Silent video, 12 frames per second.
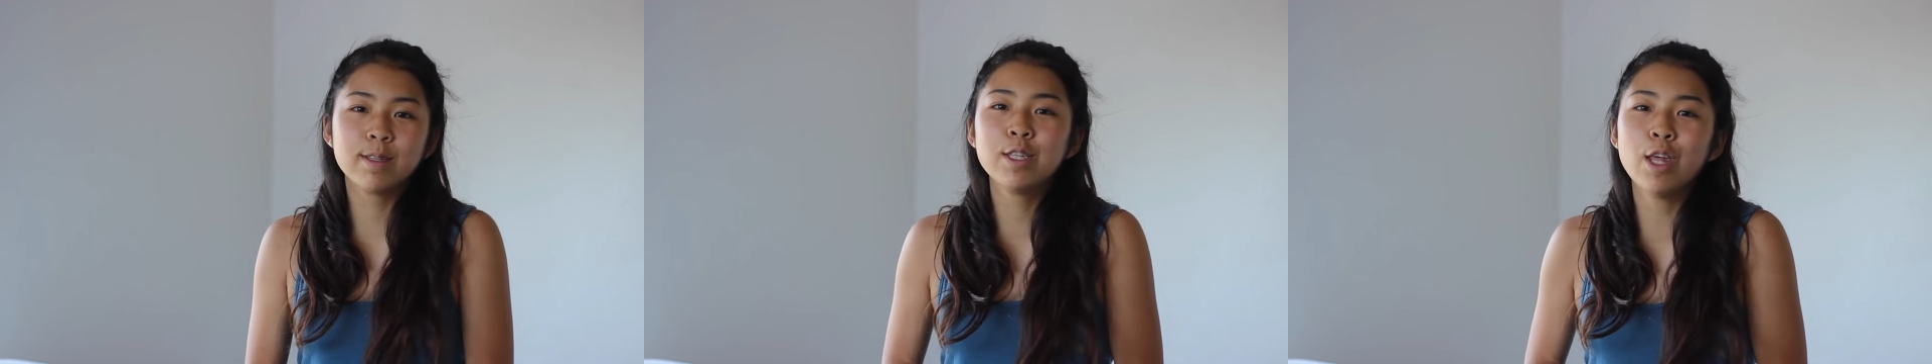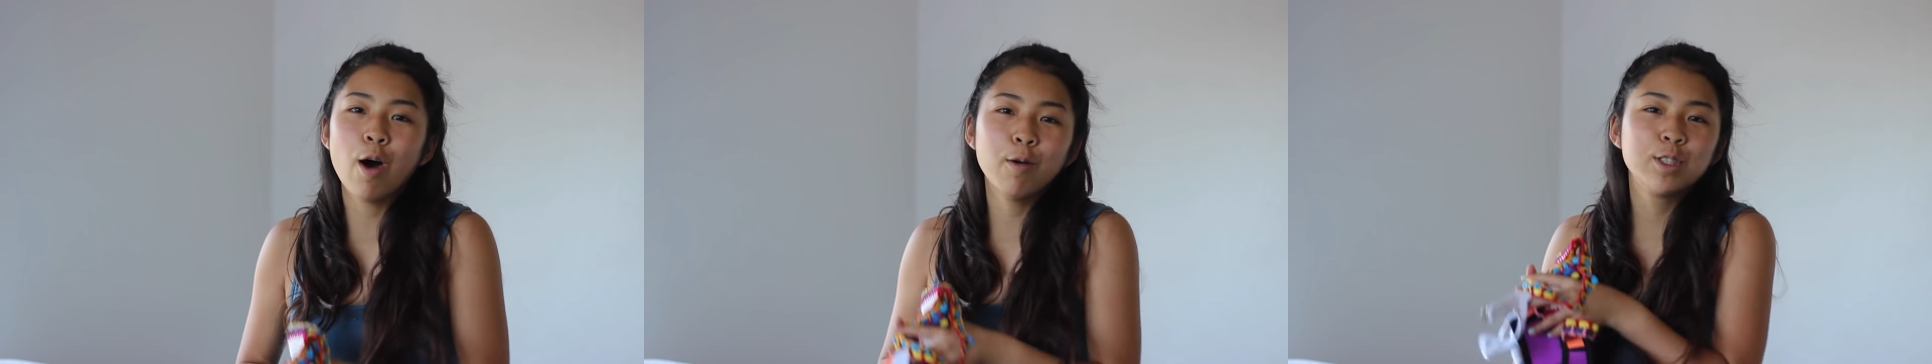
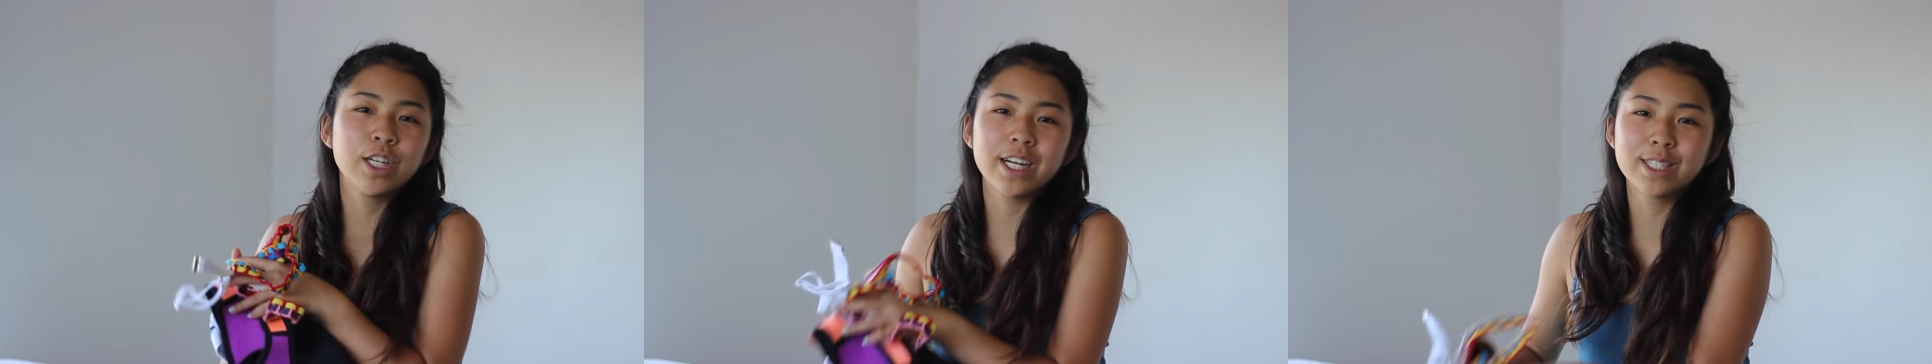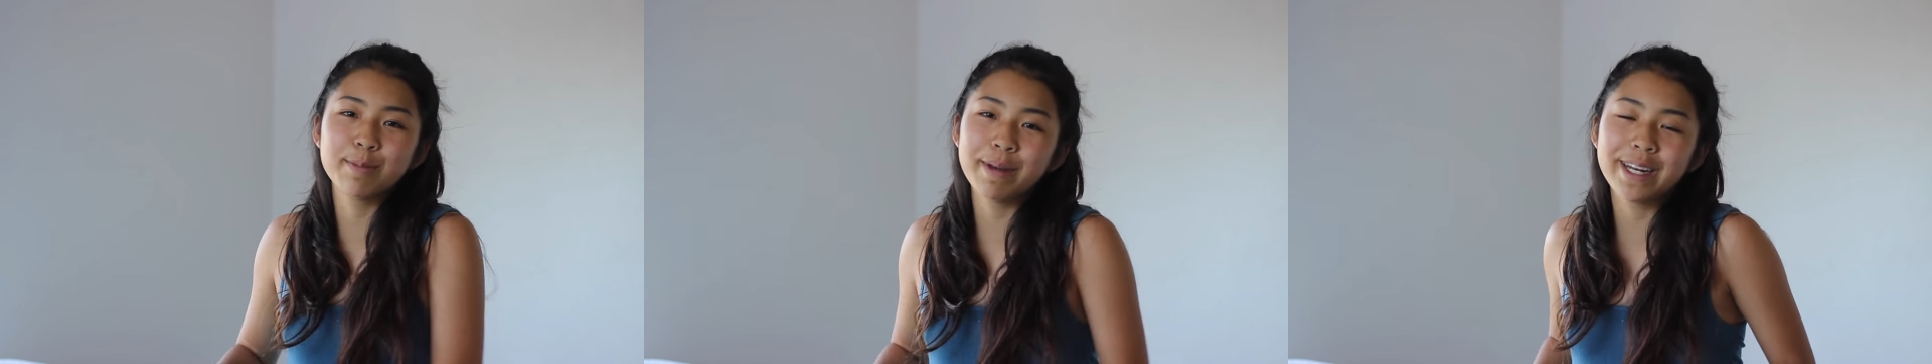no
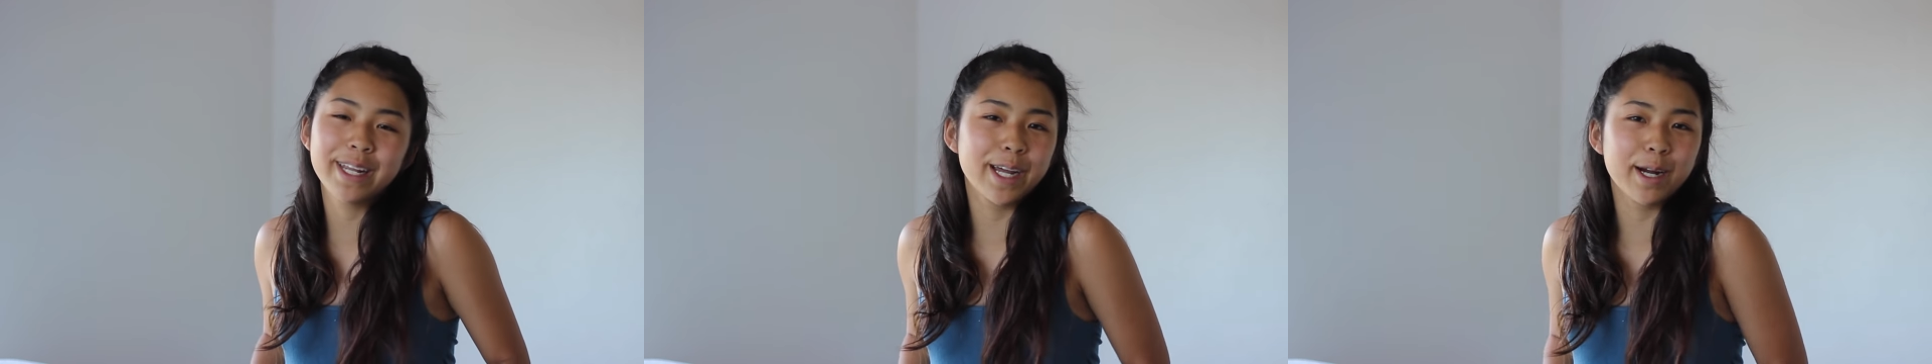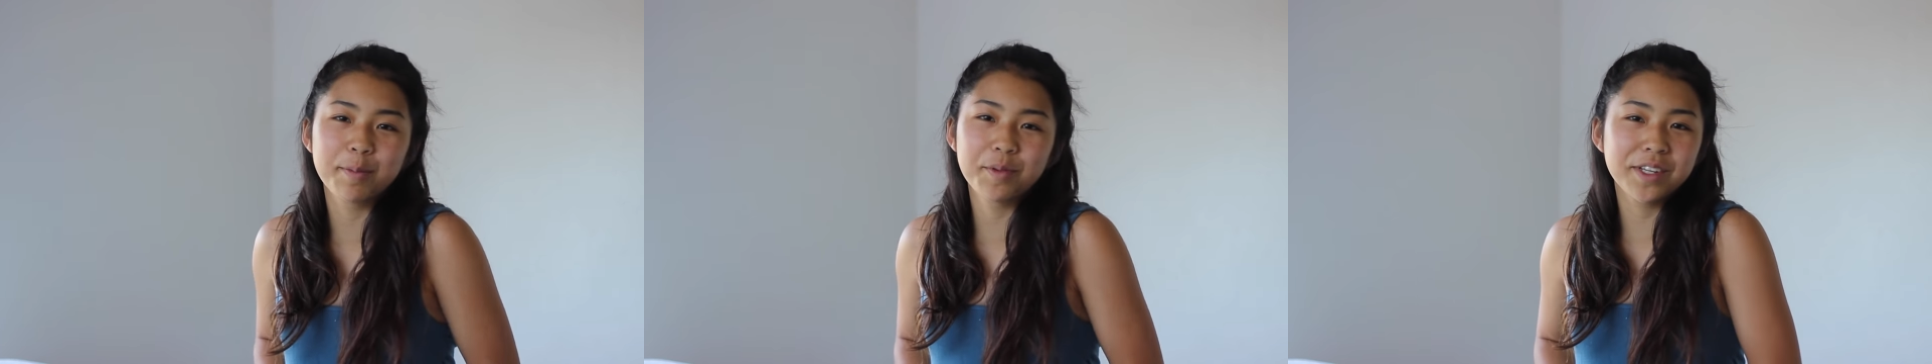judgment
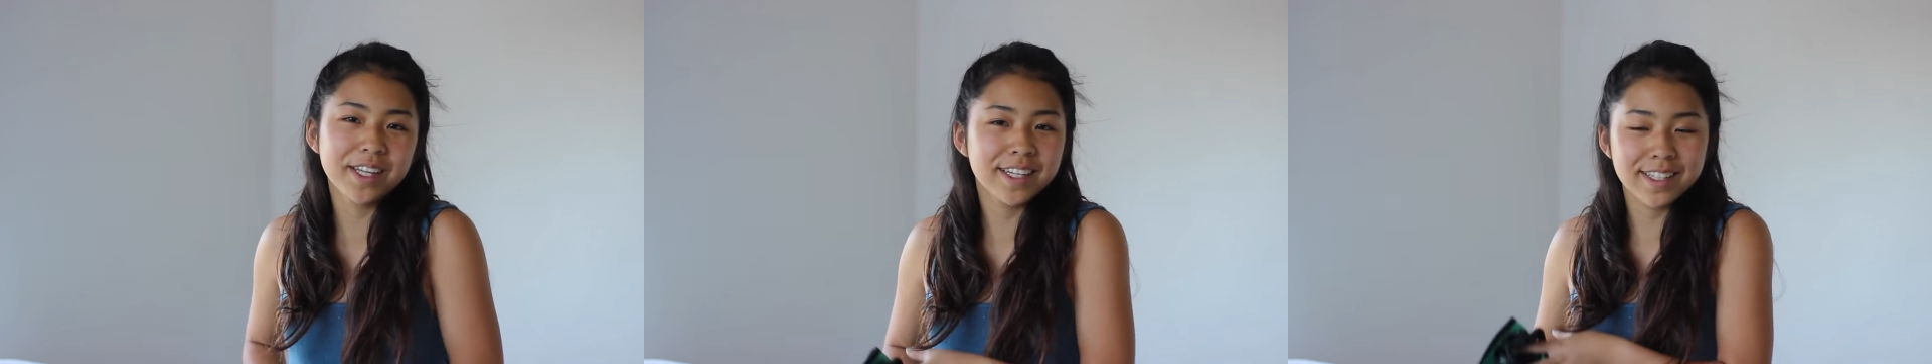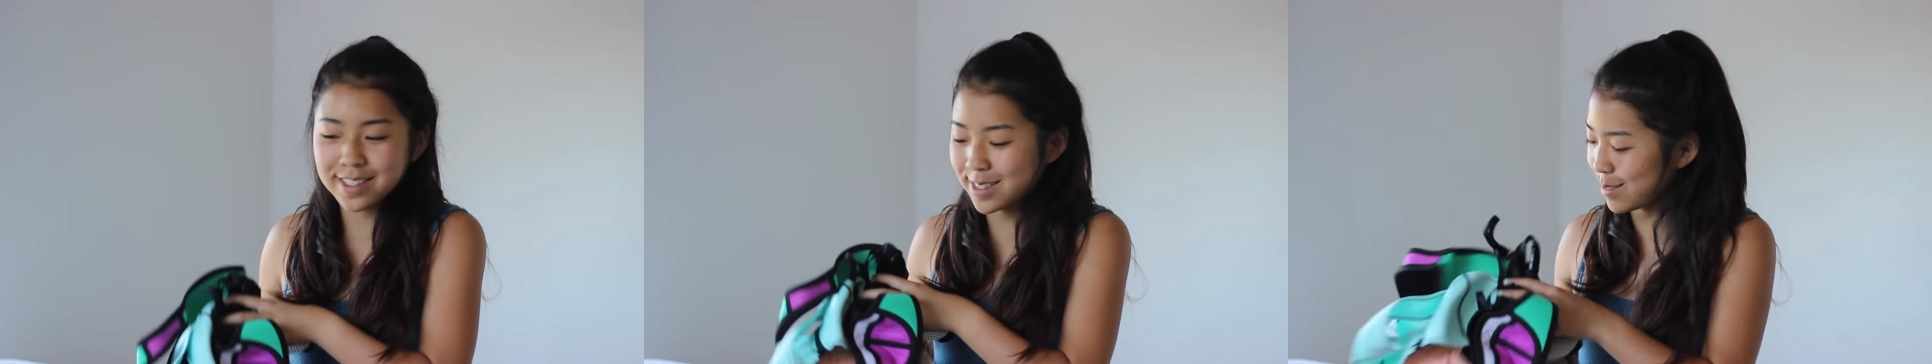here,
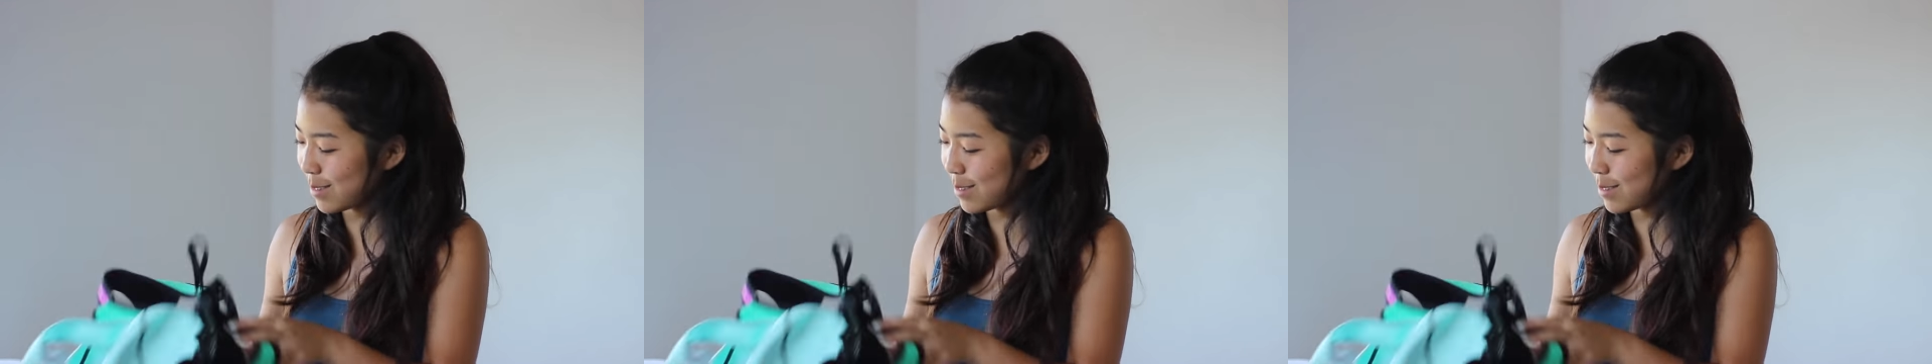please.